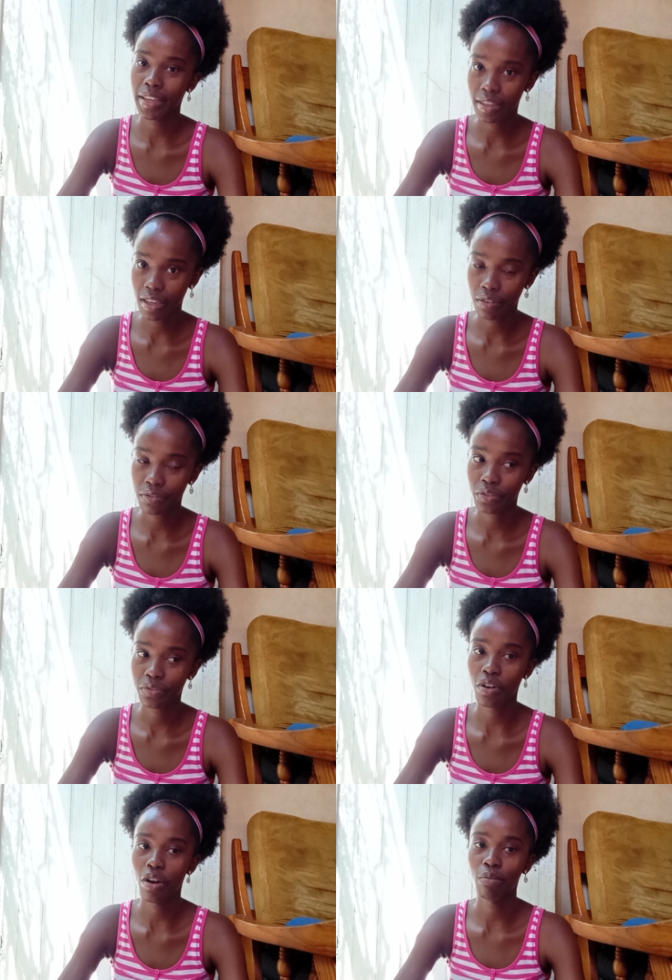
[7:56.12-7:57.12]
a gift
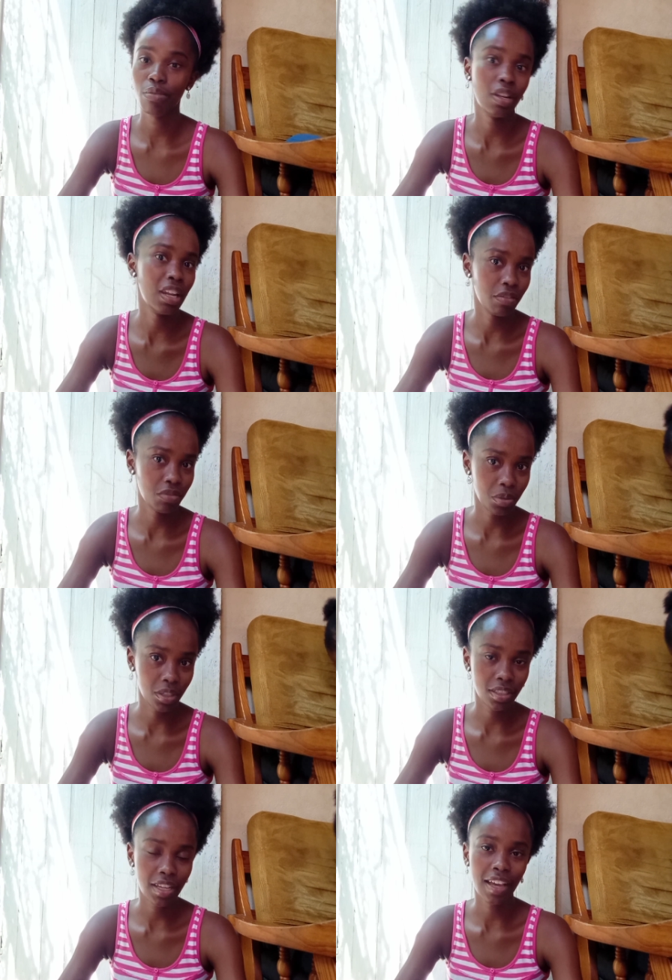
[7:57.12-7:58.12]
from your loved
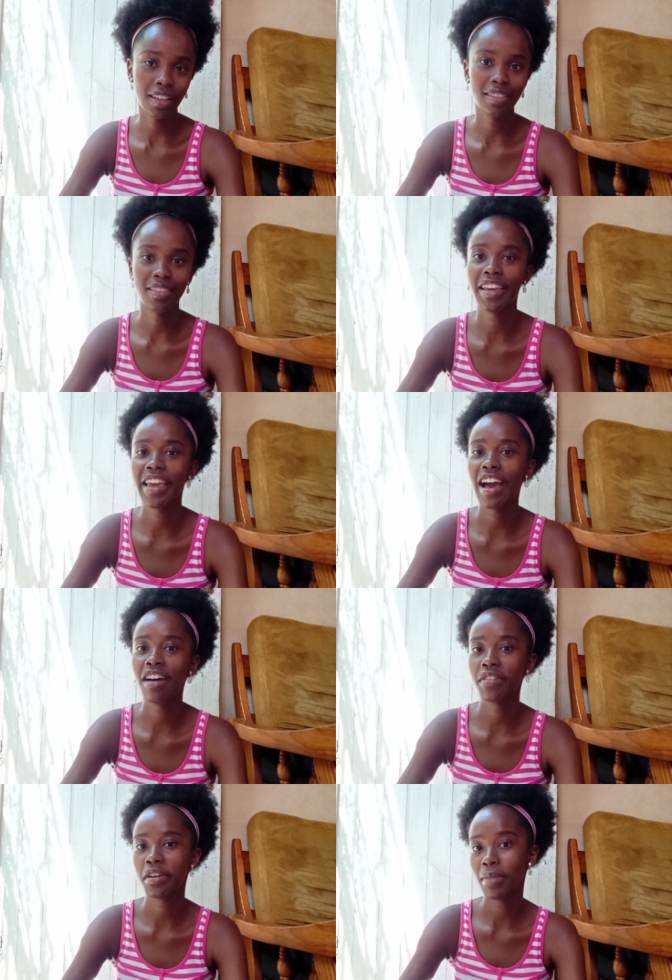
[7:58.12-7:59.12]
one and they
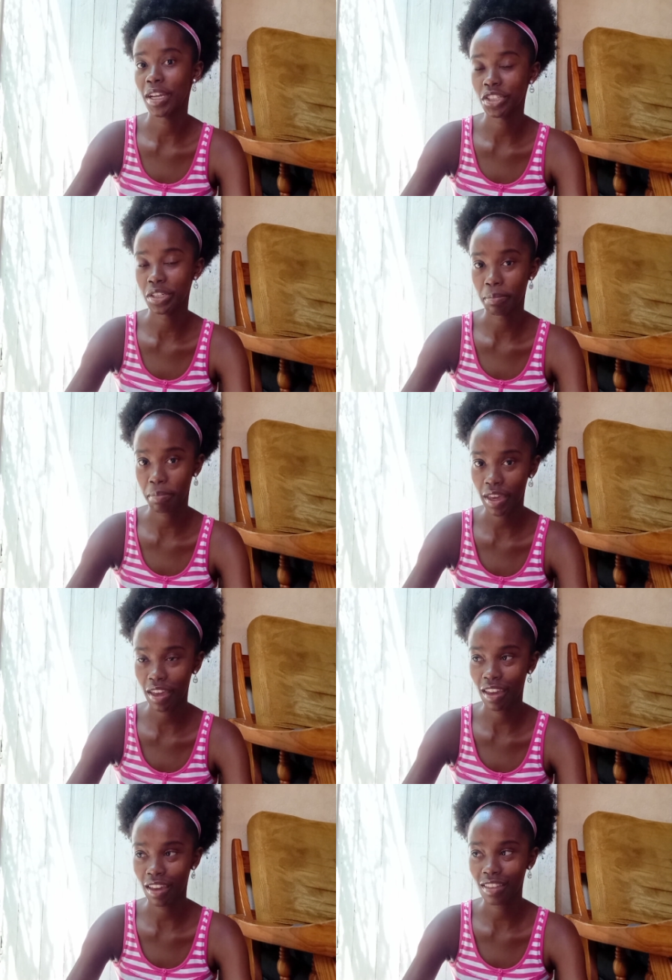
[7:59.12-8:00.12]
have a matching
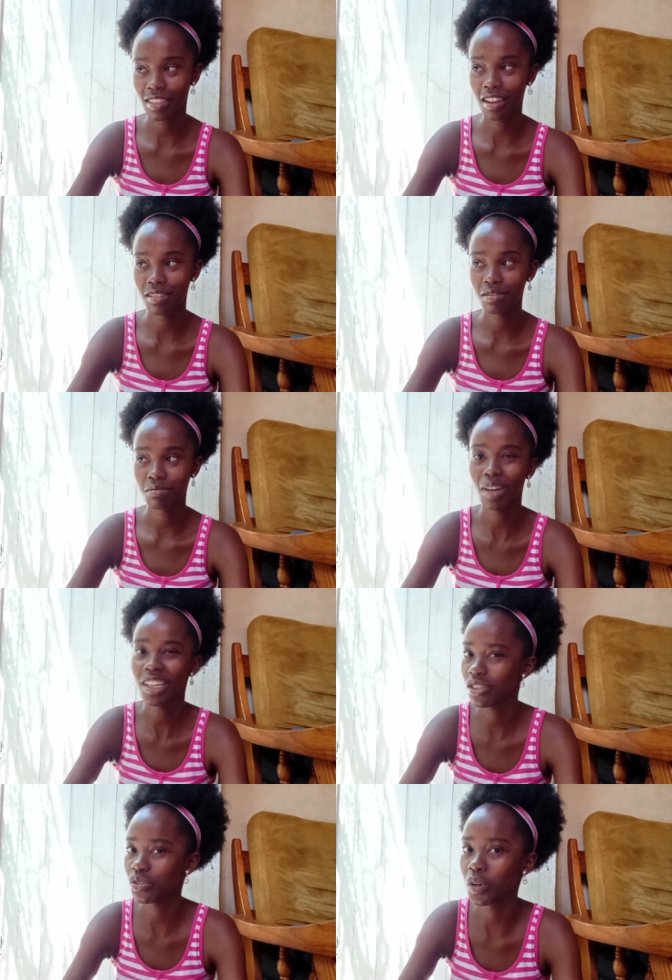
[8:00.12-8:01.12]
pair that matches